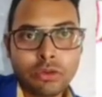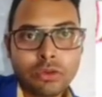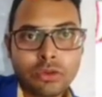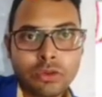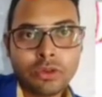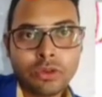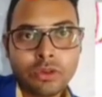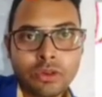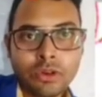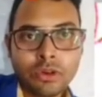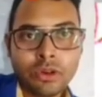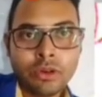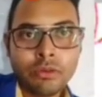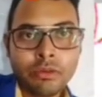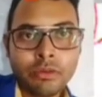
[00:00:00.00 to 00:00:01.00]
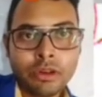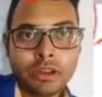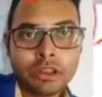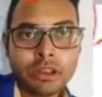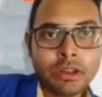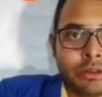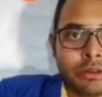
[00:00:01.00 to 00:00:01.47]
So
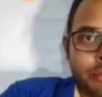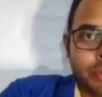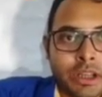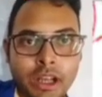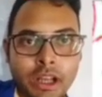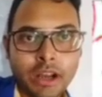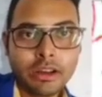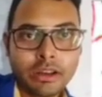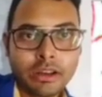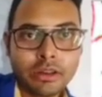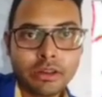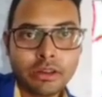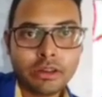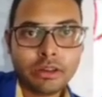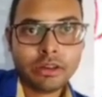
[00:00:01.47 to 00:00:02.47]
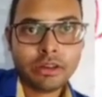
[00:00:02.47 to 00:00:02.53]
this is the beta